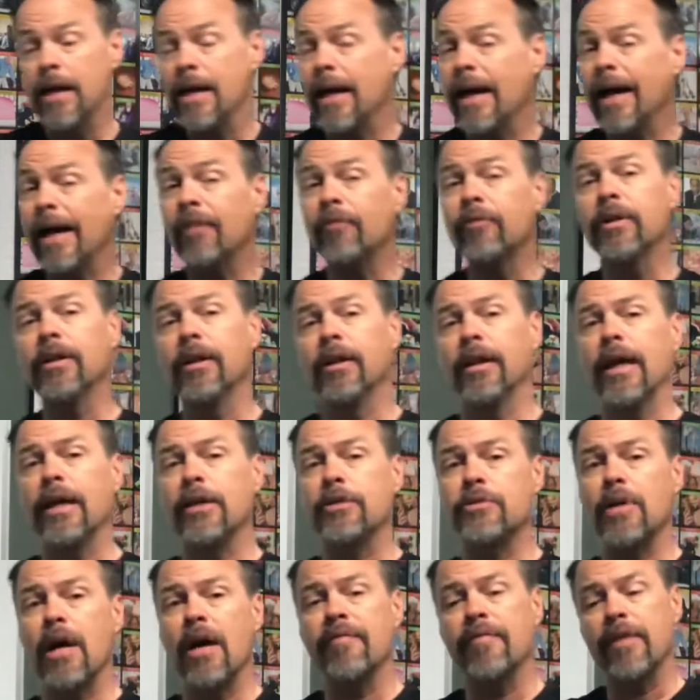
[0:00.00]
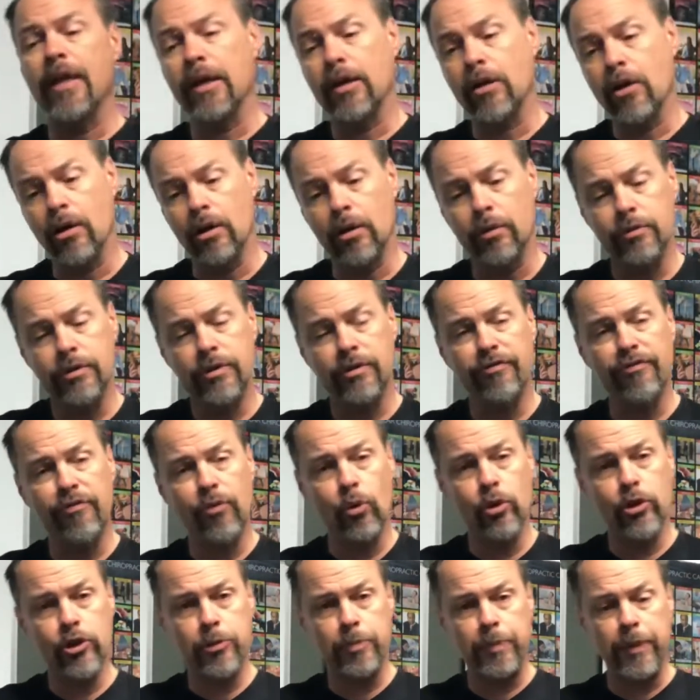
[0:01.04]
I really liked driving that car. It was a
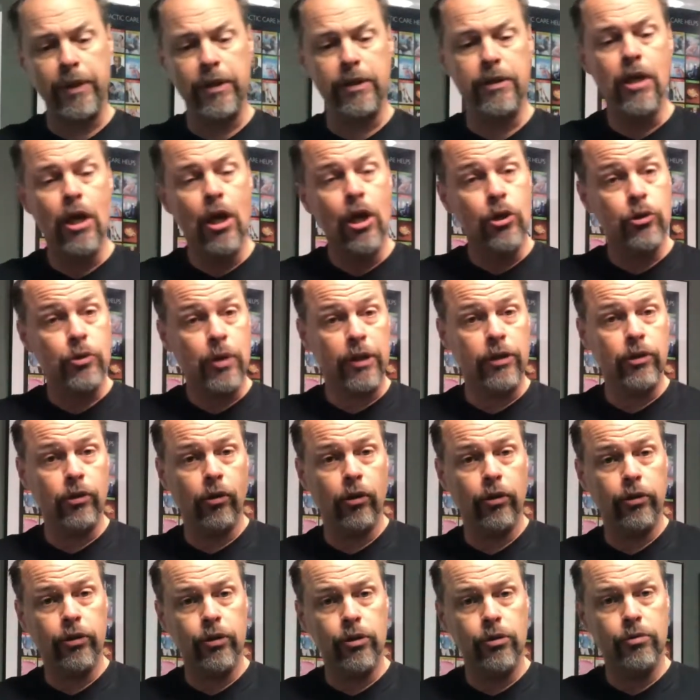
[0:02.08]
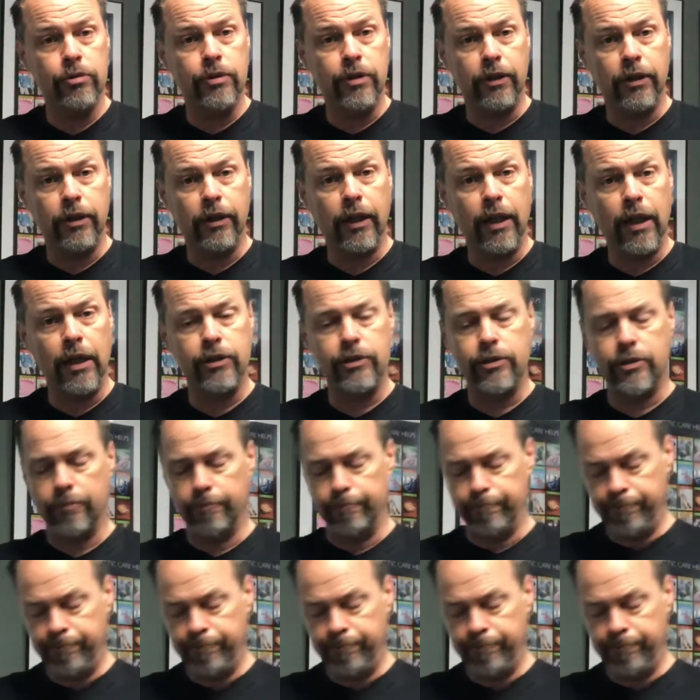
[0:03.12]
4-speed, so I had to learn to use the clutch.